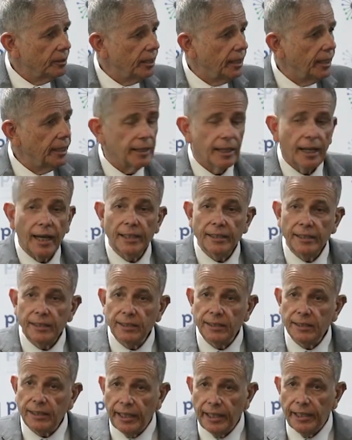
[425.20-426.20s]
and
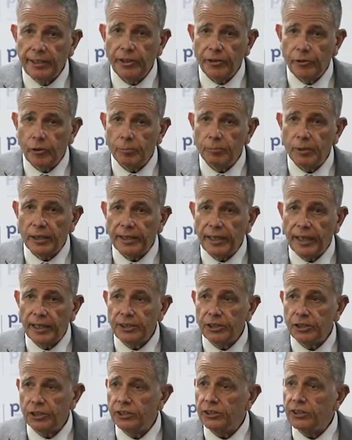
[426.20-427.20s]
understand their
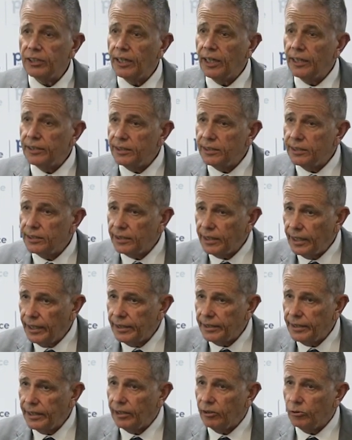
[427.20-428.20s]
obligations and
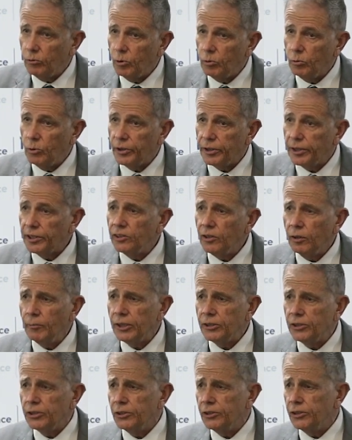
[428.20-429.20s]
understand how it will work. It's not
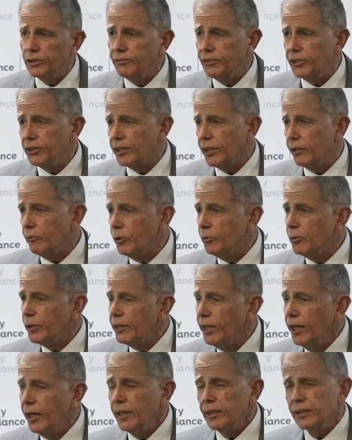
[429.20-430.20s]
much use if you say, well,
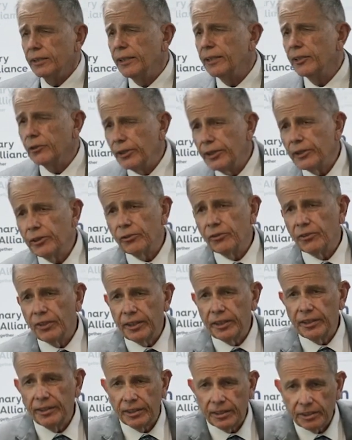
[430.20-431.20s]
a critical
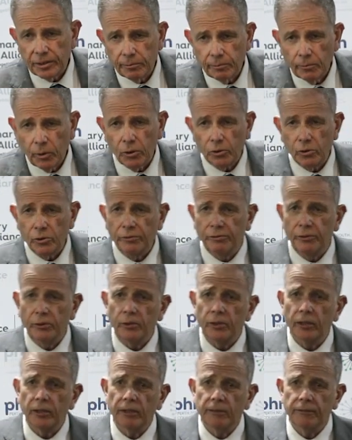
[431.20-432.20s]
thing in these models
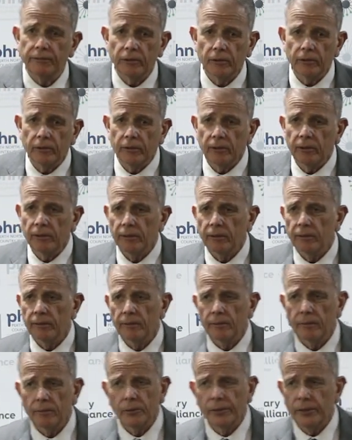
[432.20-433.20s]

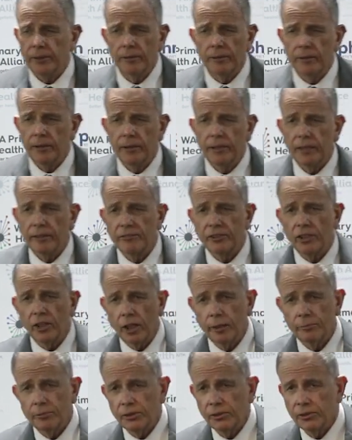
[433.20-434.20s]
we didn't have
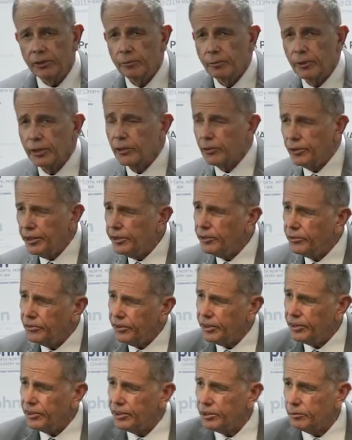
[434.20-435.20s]
time to do this, but a critical
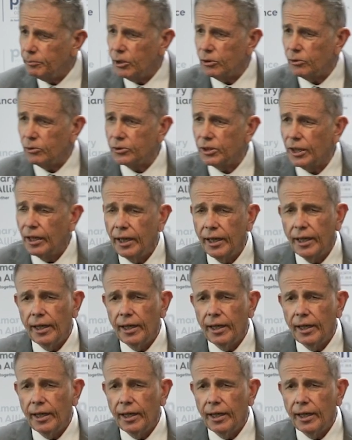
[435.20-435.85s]
thing in these models